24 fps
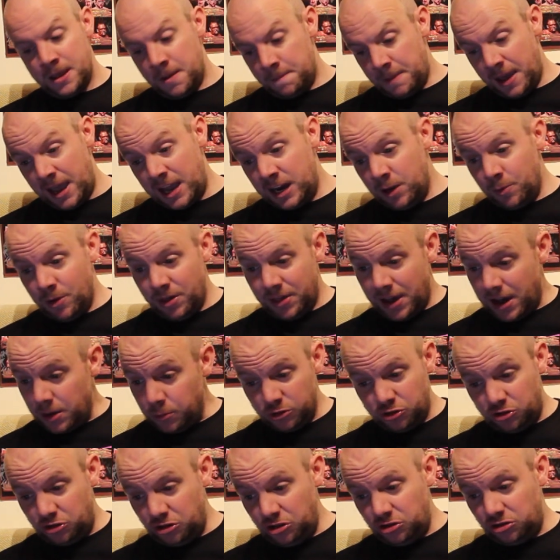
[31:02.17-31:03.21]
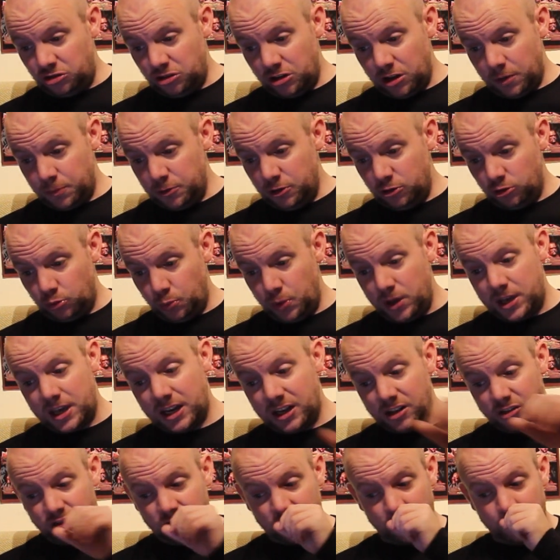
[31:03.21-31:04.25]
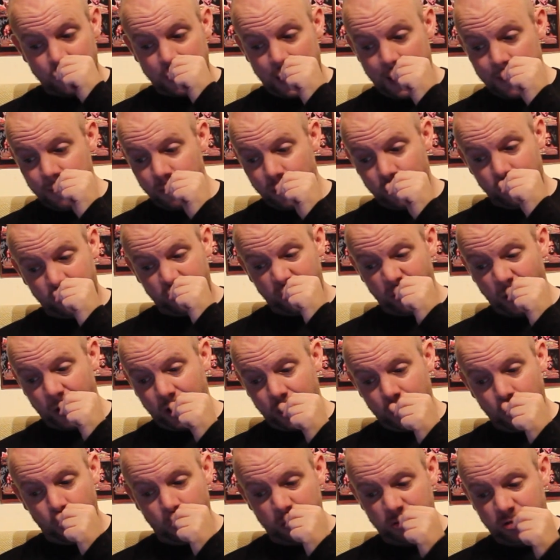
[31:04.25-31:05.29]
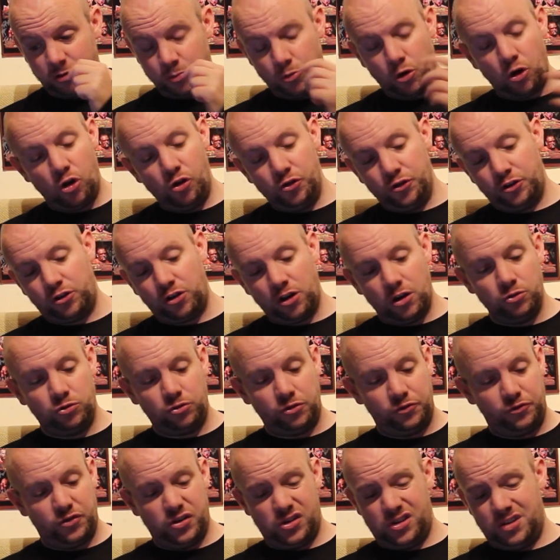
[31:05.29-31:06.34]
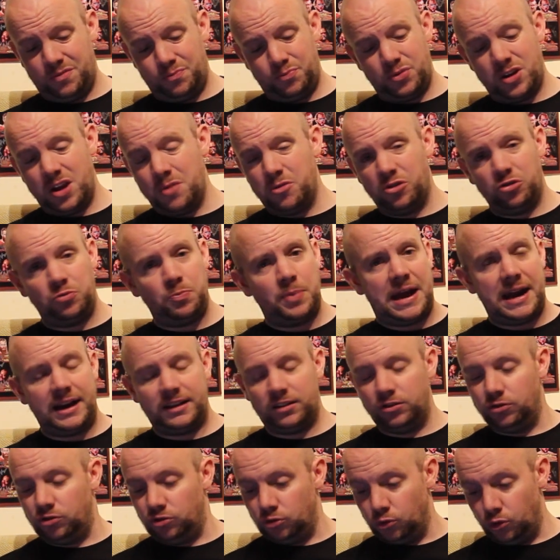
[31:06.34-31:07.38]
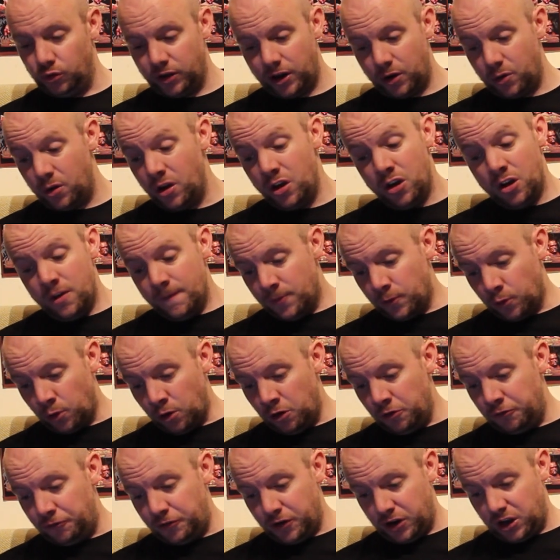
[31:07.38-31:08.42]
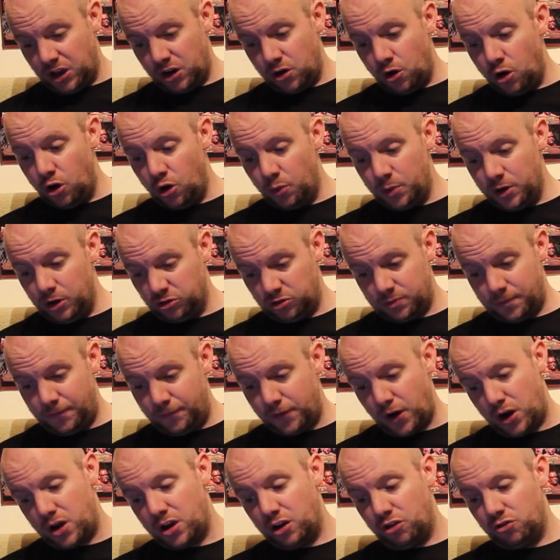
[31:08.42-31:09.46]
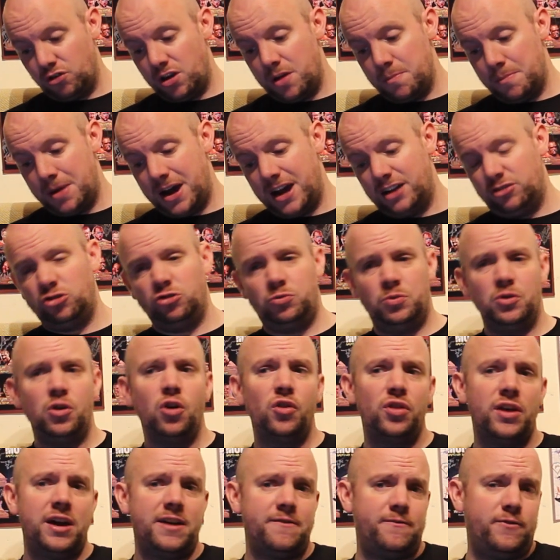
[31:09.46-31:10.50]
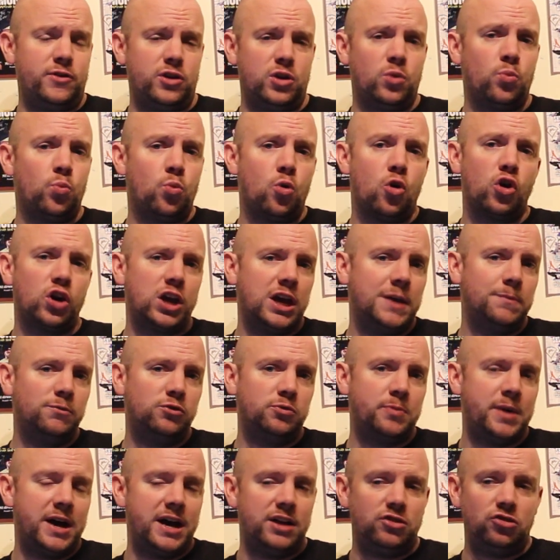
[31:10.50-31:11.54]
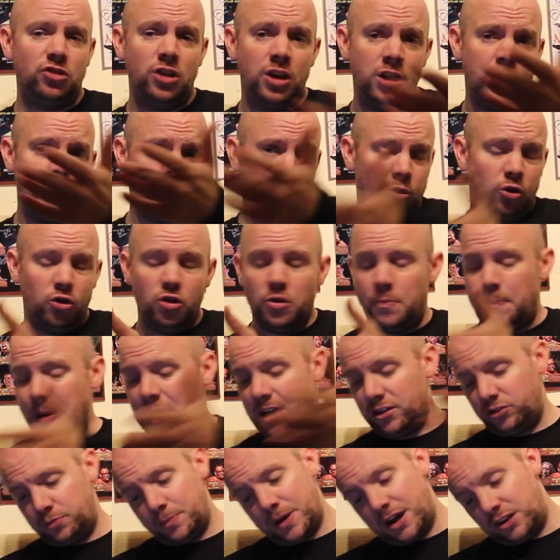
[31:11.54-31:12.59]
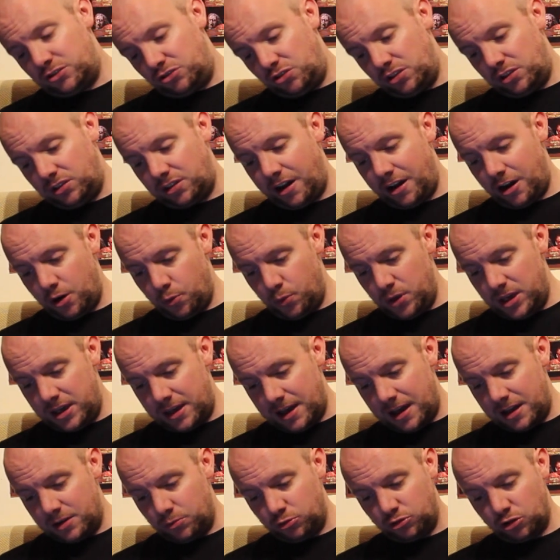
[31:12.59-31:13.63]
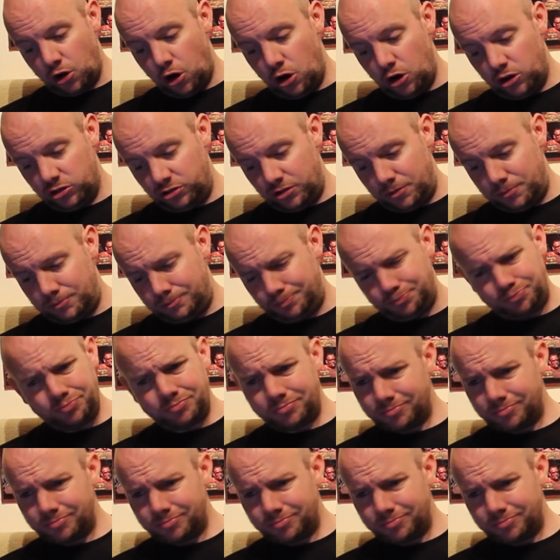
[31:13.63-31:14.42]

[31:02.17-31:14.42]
But anyway, that was GCW's weekend in September. It was fucking awesome. All the crowds are fucking pretty much packed and sold out. They were all fucking hot. We got some fucking great matches. We got that fucking War Games match. Probably the best match of the entire weekend. It was awesome.